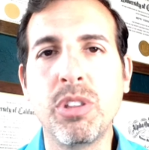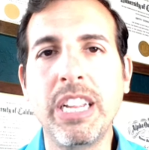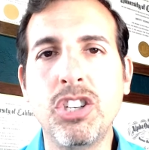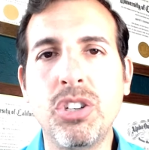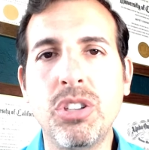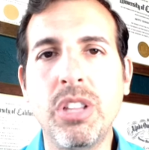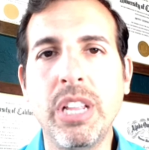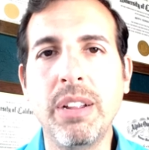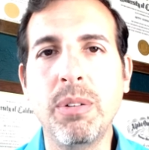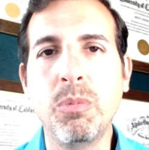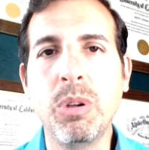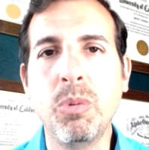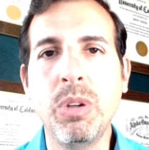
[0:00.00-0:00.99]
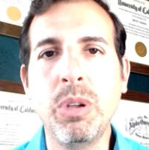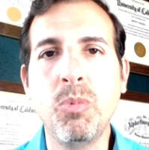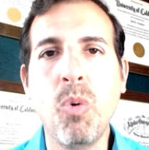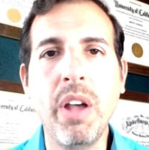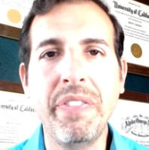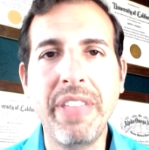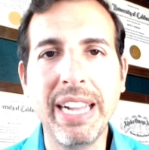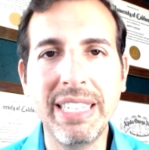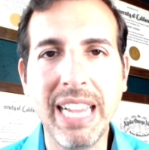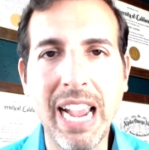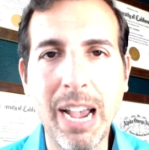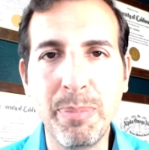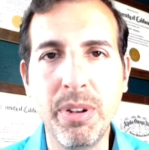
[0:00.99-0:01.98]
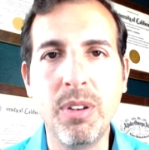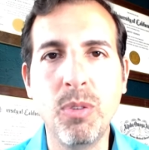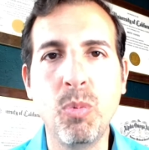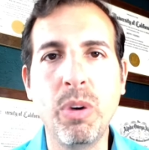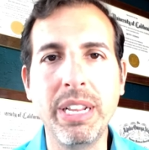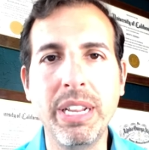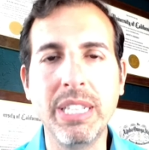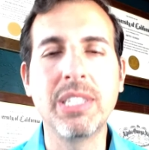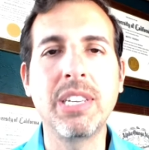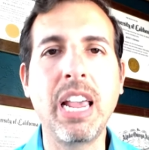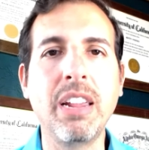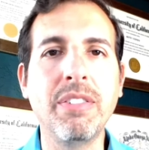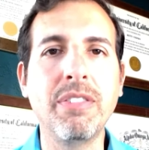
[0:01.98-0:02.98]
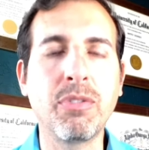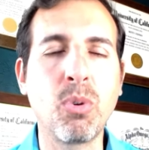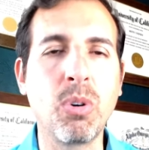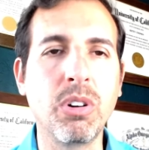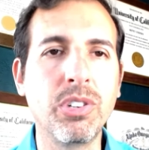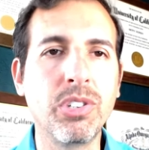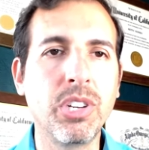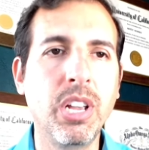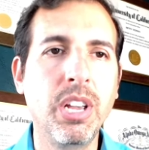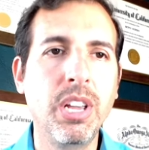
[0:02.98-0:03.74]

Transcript: they, sh they we, we want that to happen when it's safe, of course.